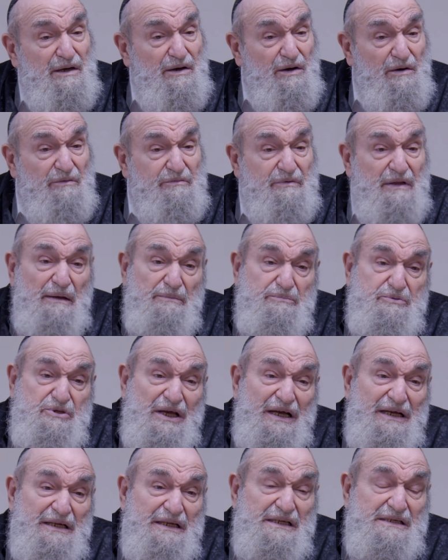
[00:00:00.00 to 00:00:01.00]
of the
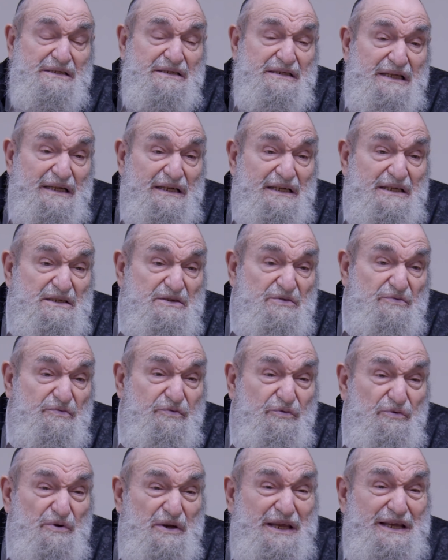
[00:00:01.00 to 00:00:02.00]
upshot is that it's
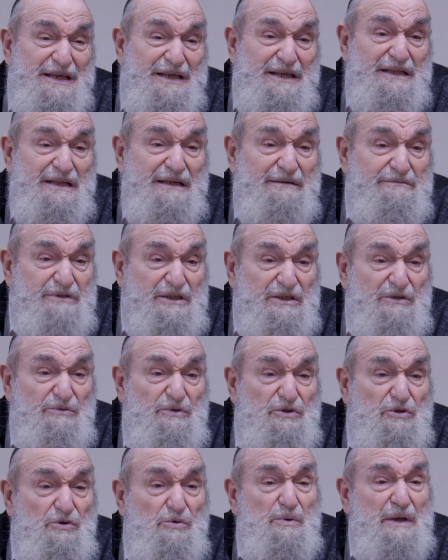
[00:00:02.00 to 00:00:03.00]
free, that we do,
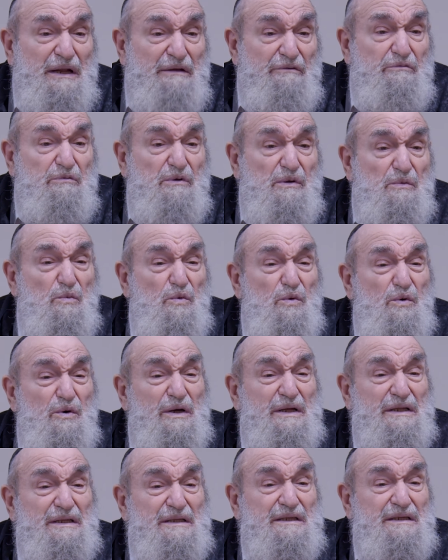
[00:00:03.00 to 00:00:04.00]
do whatever we
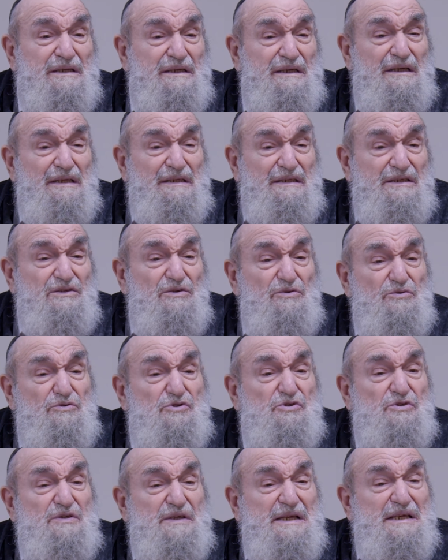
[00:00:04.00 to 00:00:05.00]
want. It's not
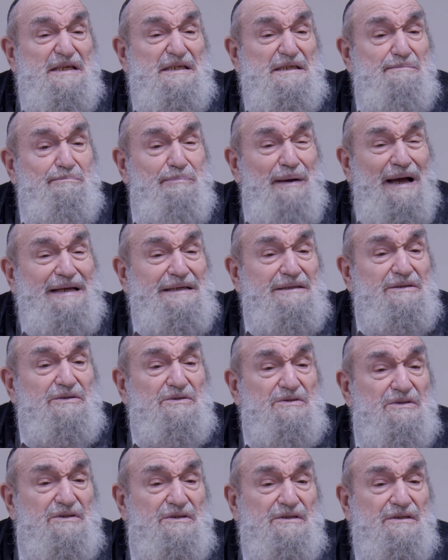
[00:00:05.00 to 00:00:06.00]
just thing as
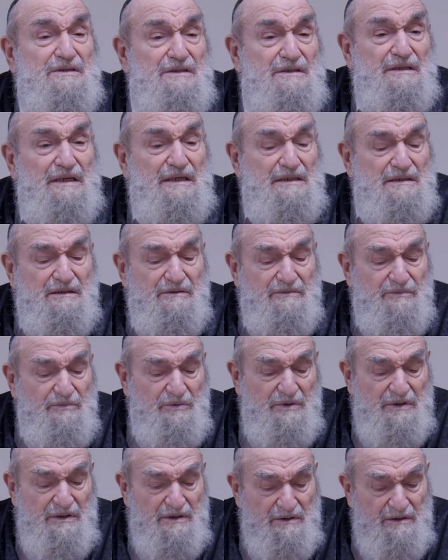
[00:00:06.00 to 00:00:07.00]
bios. That's the
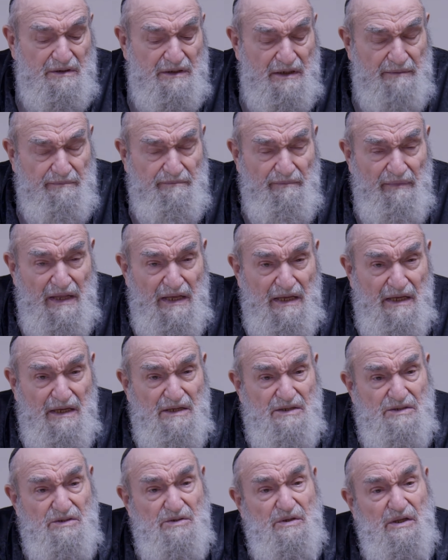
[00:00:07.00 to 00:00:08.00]
point, okay?
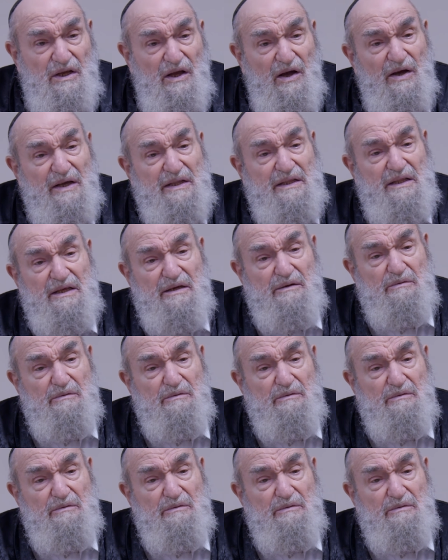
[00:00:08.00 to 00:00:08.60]
So the idea